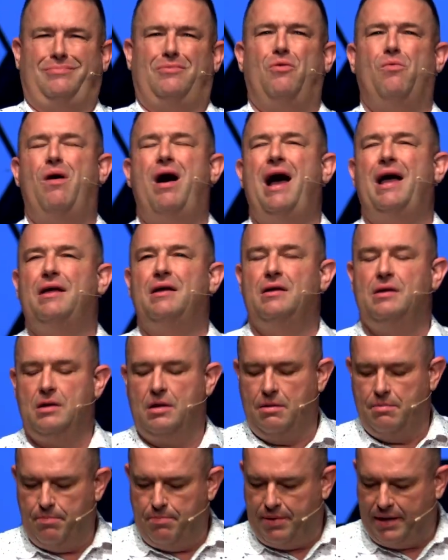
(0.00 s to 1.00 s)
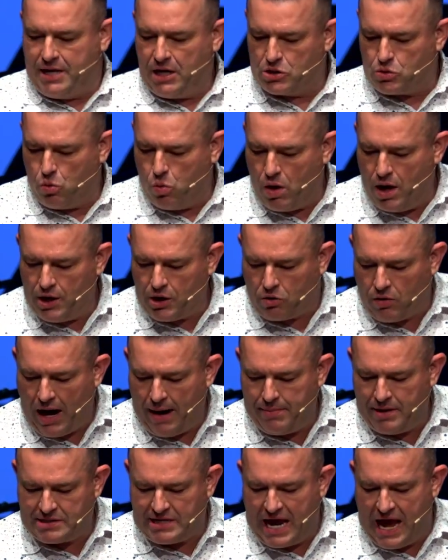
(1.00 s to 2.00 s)
Why? Because one
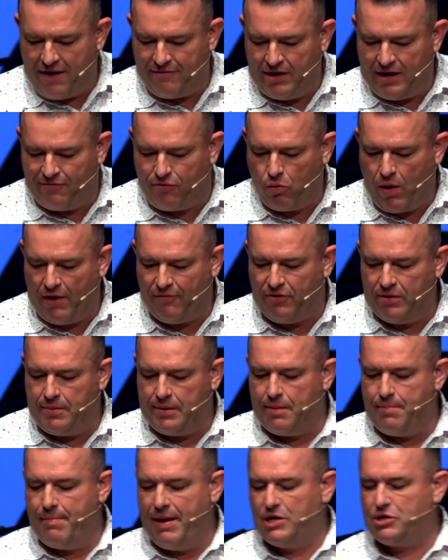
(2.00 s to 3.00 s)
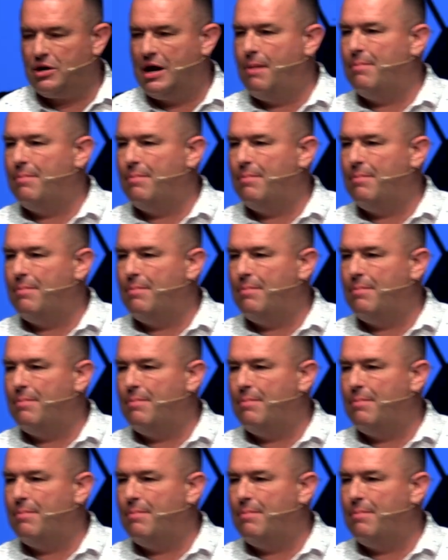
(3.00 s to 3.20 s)
grape doesn't have enough weight for them to measure